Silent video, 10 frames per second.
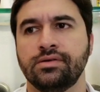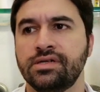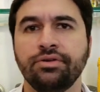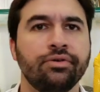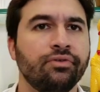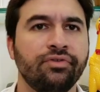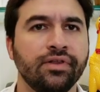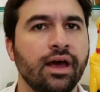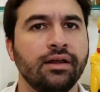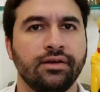Zero
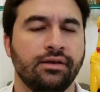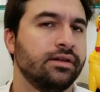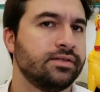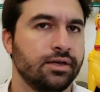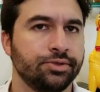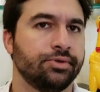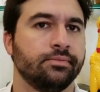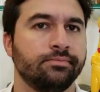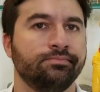Fidelity and etc.